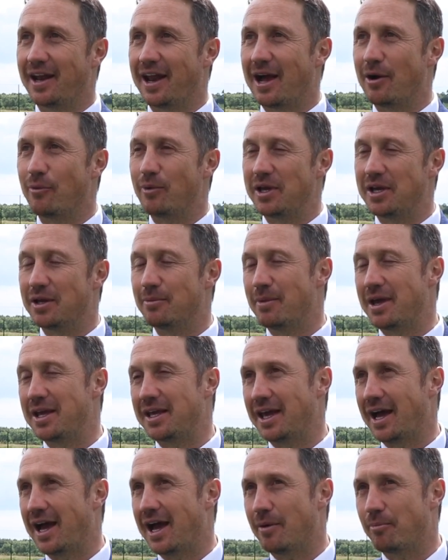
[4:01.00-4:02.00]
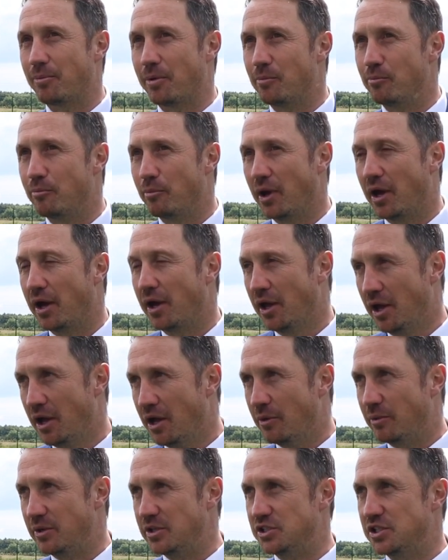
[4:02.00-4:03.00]
and how we can make it happen, but
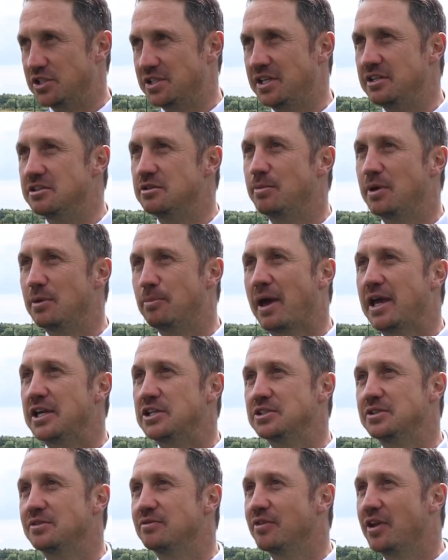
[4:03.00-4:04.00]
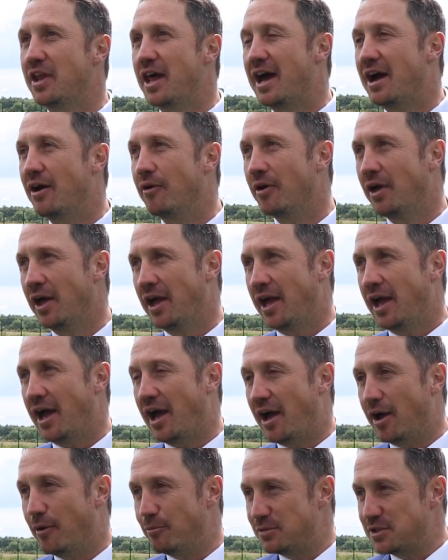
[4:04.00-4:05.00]
we just need to be patient for now.
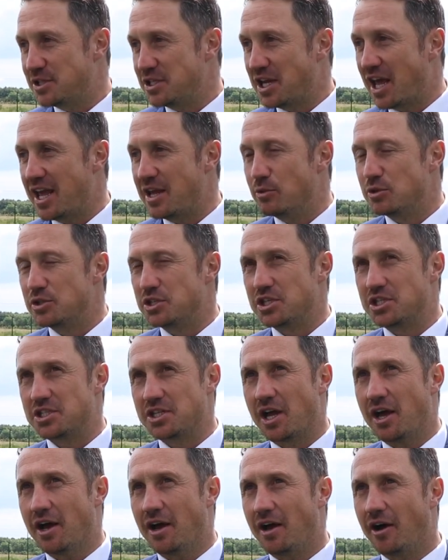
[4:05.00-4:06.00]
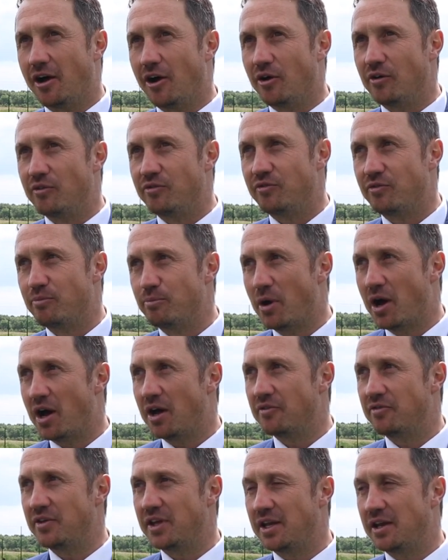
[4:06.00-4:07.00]
Today was the start of
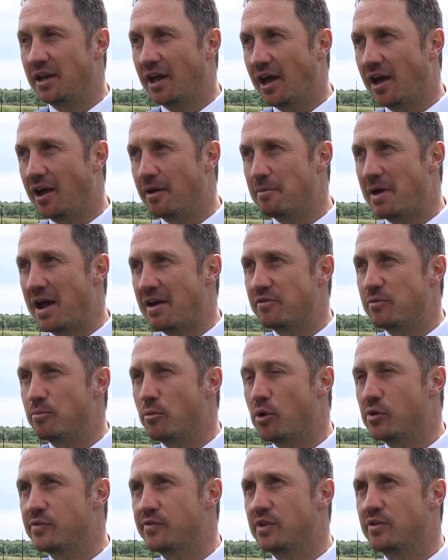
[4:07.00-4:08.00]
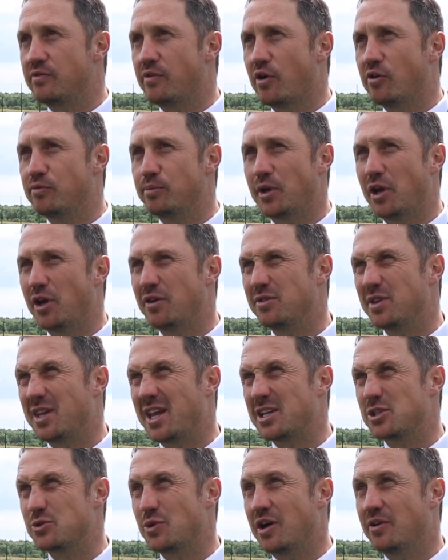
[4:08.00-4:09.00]
Marvin having more of an involvement over the
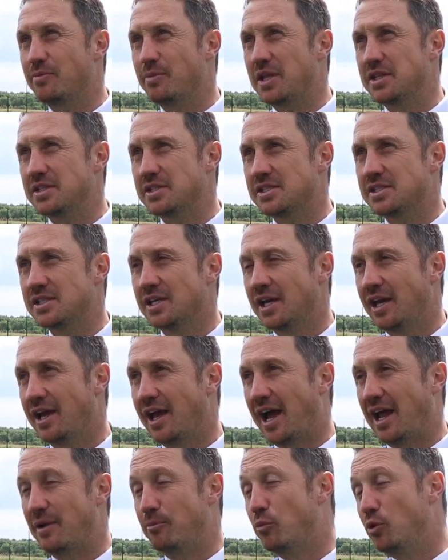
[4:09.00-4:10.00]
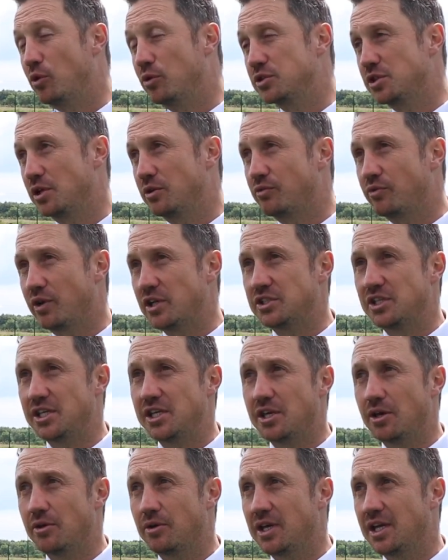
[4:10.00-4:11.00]
next 12 months, and more so Fresh
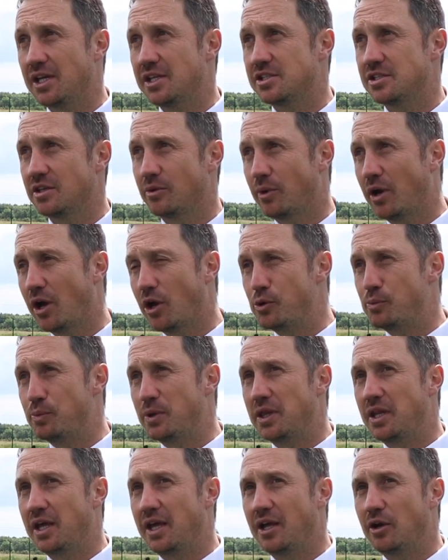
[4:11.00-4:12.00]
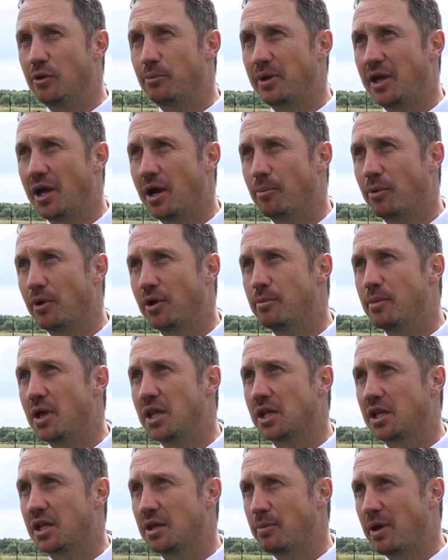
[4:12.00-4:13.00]
Ego Kids, so we're hoping that he'll be up on a
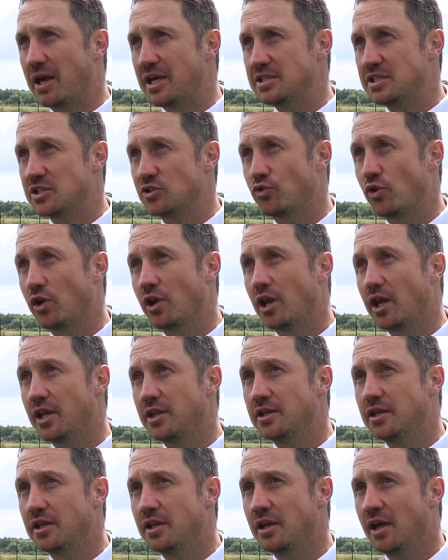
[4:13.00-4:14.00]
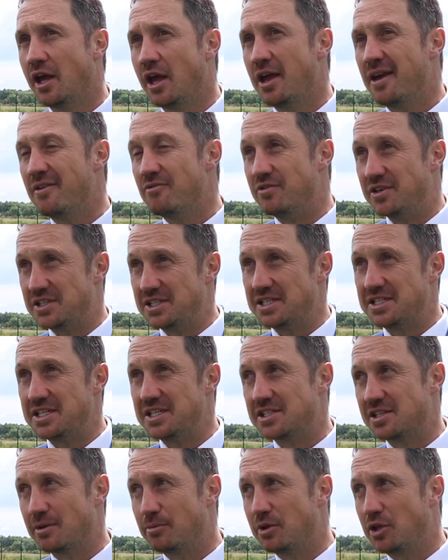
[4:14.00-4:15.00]
monthly basis from London
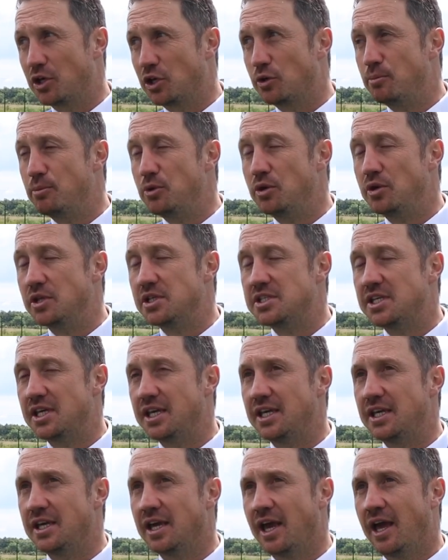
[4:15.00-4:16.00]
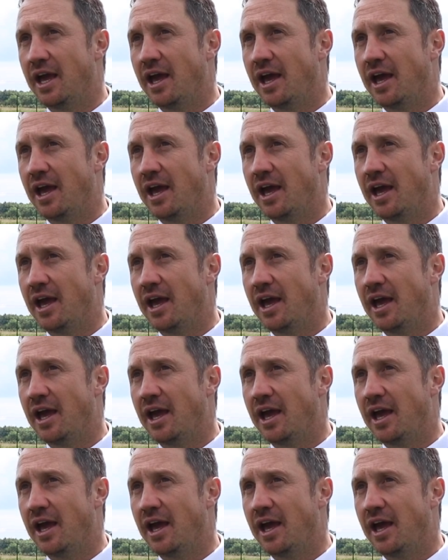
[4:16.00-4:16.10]
visiting some of the community